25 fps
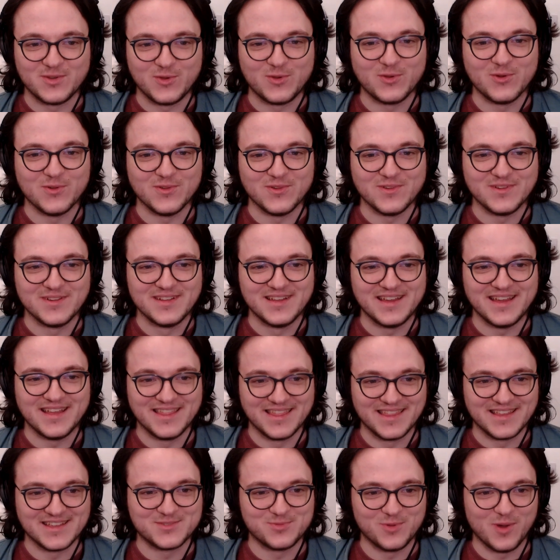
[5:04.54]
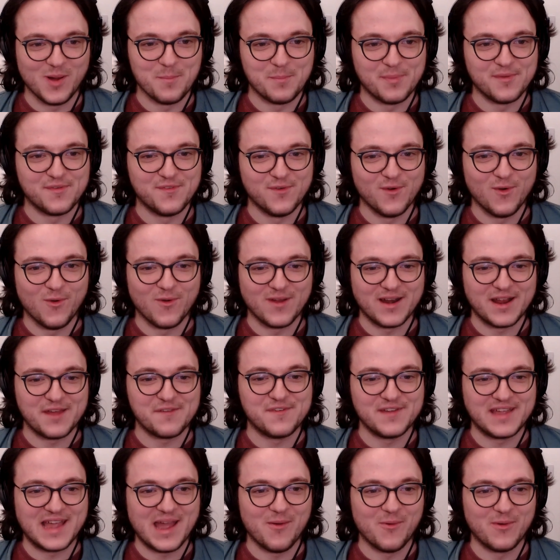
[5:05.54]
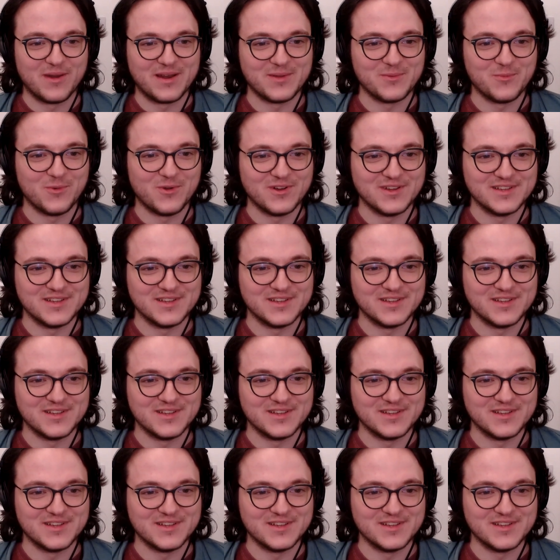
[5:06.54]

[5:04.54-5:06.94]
Google in this world before, Did and we? I forget what it